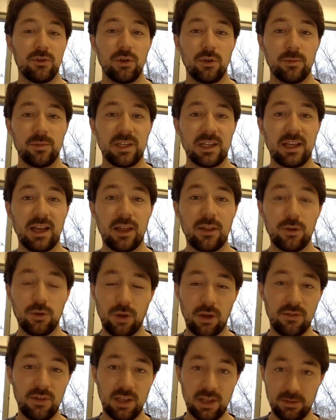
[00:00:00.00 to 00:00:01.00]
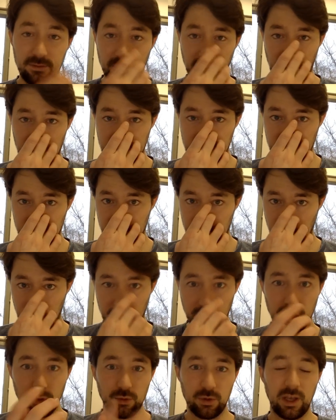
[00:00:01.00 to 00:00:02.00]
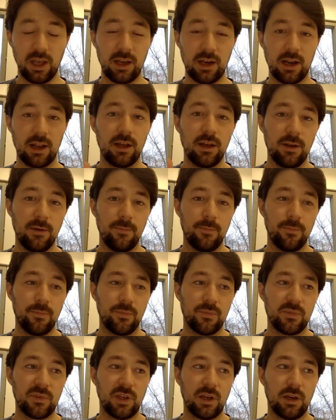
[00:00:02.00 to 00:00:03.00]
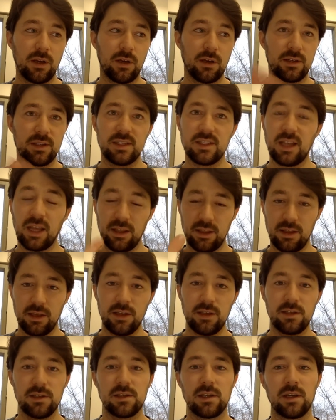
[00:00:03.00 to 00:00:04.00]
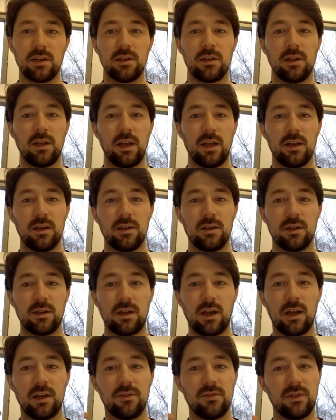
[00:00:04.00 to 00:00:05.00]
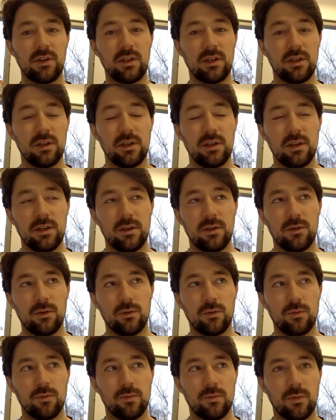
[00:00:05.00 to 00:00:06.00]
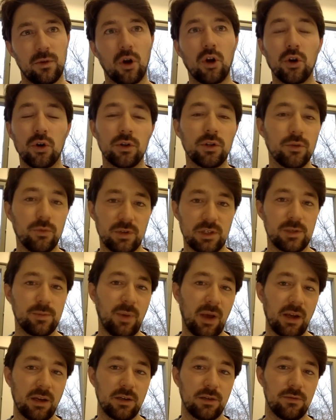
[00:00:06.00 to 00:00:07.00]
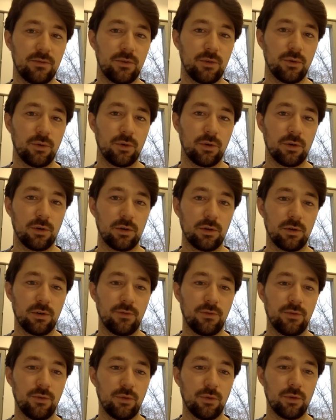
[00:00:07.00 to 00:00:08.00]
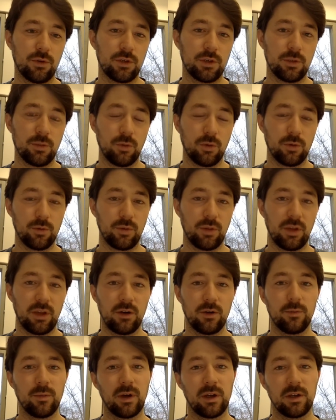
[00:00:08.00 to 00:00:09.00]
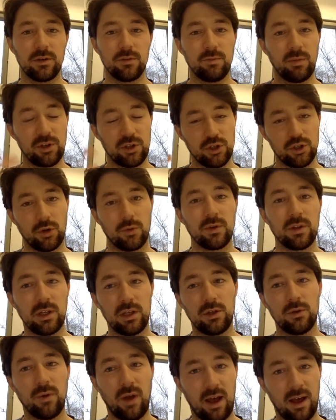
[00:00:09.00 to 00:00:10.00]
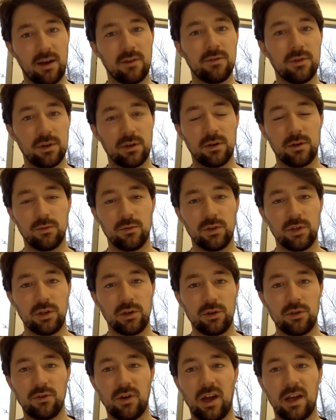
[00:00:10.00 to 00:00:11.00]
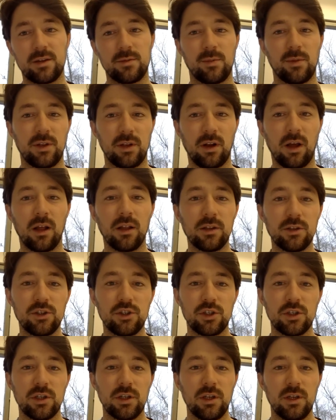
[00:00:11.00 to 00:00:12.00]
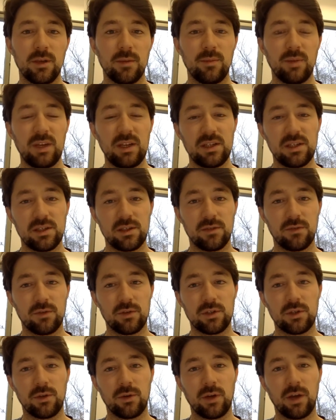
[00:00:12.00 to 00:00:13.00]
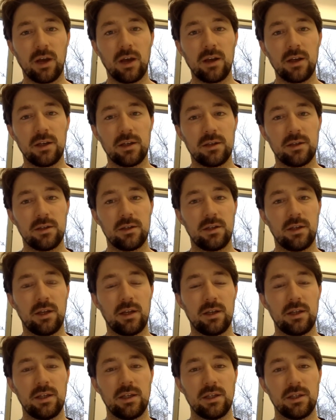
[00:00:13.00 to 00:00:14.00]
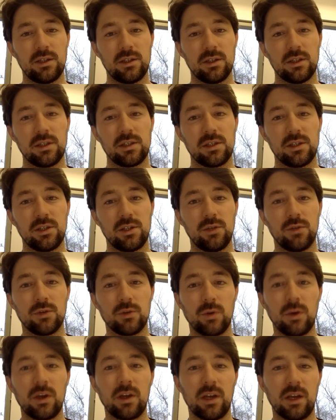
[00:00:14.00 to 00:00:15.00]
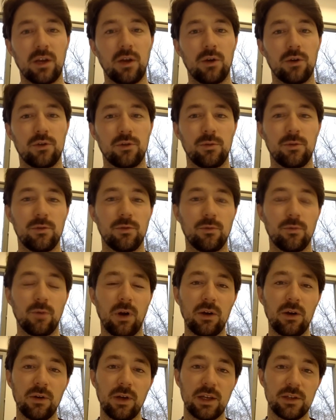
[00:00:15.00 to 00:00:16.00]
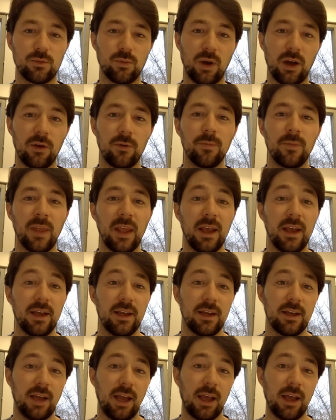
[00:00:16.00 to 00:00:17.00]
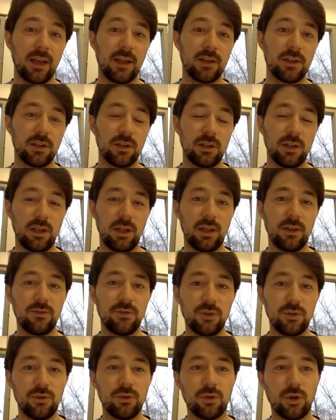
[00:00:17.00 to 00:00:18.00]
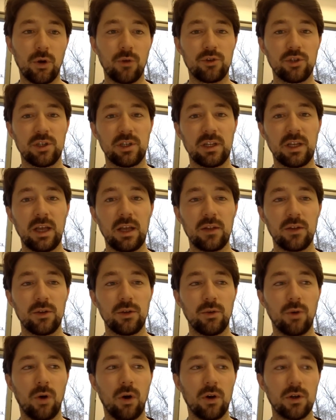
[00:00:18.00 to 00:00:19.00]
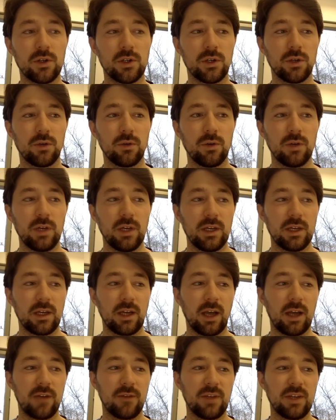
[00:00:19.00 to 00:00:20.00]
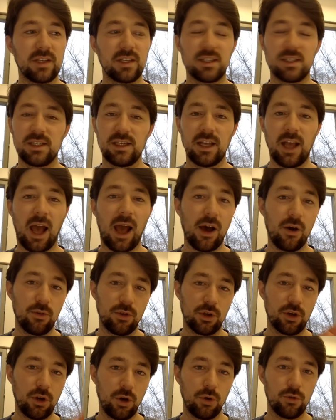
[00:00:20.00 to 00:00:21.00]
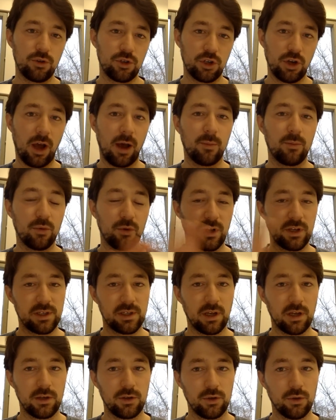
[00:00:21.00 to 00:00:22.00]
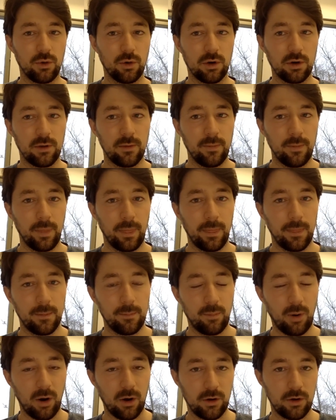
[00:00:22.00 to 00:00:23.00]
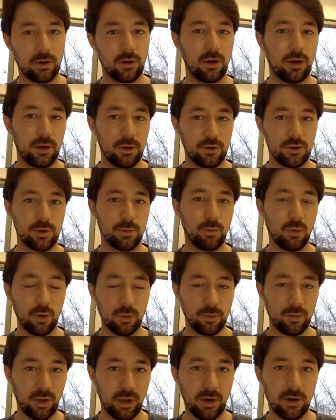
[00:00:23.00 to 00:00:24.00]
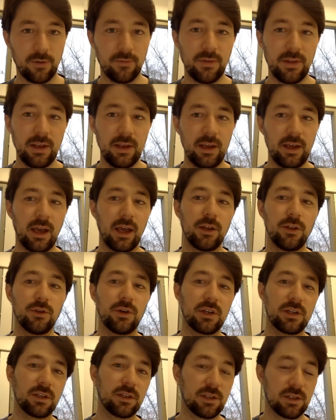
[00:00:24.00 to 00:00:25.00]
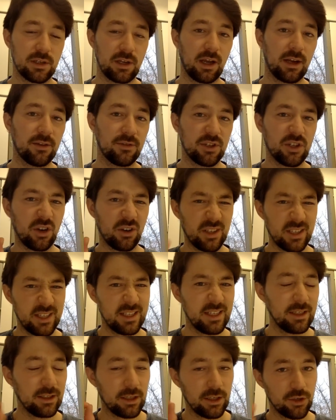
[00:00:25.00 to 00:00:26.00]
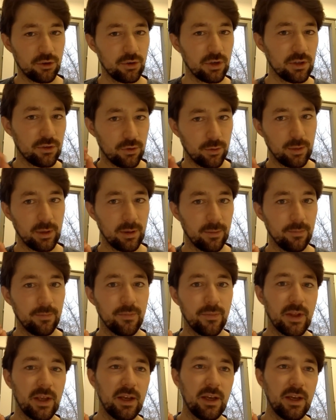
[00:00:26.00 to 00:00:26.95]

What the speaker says: you do them together, you have the advantage that you can say things and kind of earn the respect of your support player by showing that you have a really good grasp on the knowledge base of what's going on, and he can listen to you as well and get coached from you as well. And if you do coaching together, you also kind of get to see how the coach operates on your partner, on your support player, and you get to kind of start stealing tricks from him.